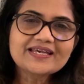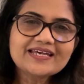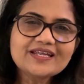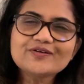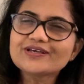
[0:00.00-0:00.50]

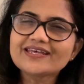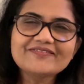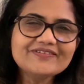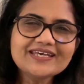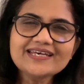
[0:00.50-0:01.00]
You know,
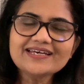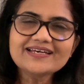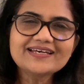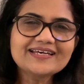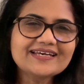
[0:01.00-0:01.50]
giving
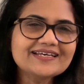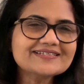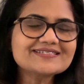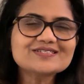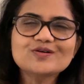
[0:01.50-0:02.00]
is
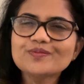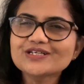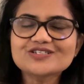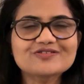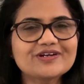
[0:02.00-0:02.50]
so
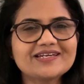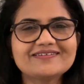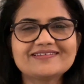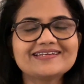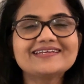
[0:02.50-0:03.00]
much greater
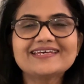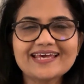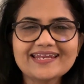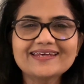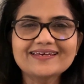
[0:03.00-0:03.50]
than
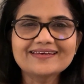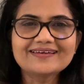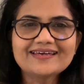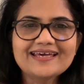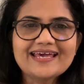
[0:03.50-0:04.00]
getting.
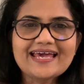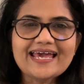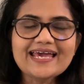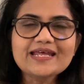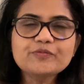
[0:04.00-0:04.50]

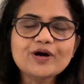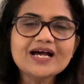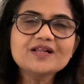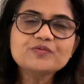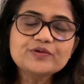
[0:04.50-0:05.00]
And
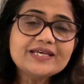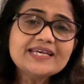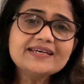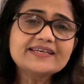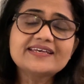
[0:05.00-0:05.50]
while
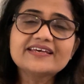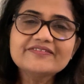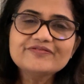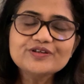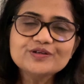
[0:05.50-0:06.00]
we
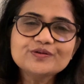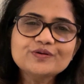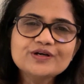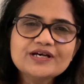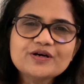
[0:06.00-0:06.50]
give
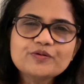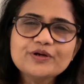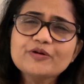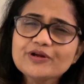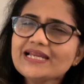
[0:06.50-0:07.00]
you,
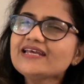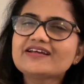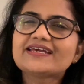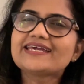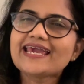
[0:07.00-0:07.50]
we really
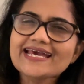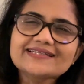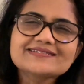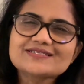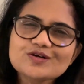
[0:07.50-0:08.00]

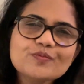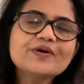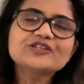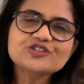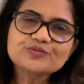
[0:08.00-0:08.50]
get so
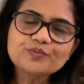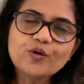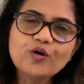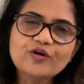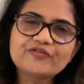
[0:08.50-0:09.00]
much
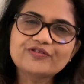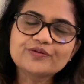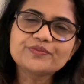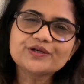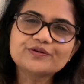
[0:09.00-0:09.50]
more
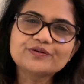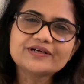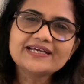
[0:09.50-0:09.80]
from you.